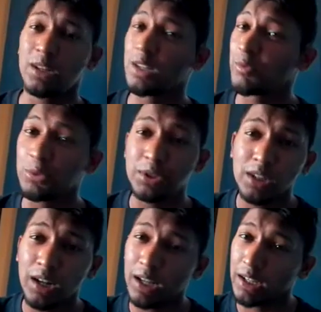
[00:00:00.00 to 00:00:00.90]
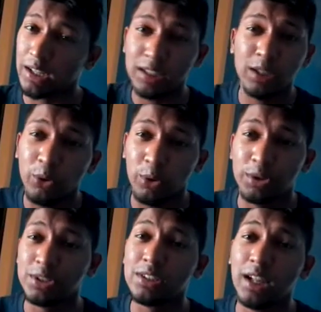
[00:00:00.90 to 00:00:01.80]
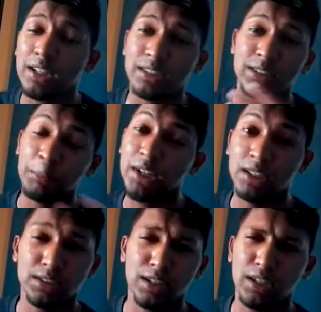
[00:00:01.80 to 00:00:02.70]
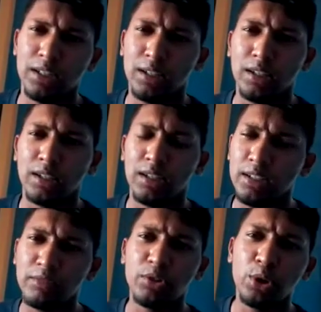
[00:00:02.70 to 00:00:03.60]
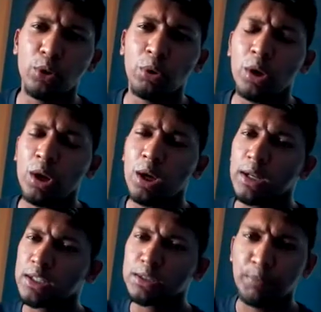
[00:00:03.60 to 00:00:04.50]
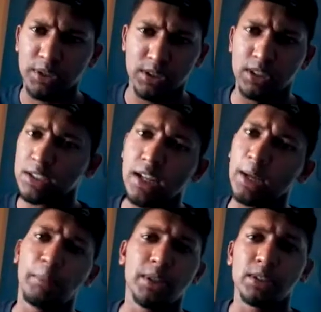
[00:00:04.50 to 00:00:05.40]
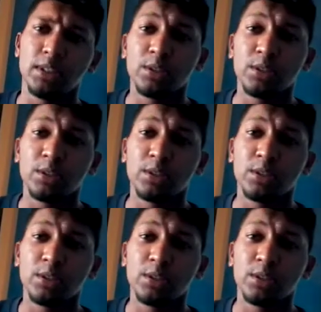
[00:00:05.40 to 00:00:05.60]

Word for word: If you didn't like anything or you didn't like something I said in, in the video, just press the dislike button.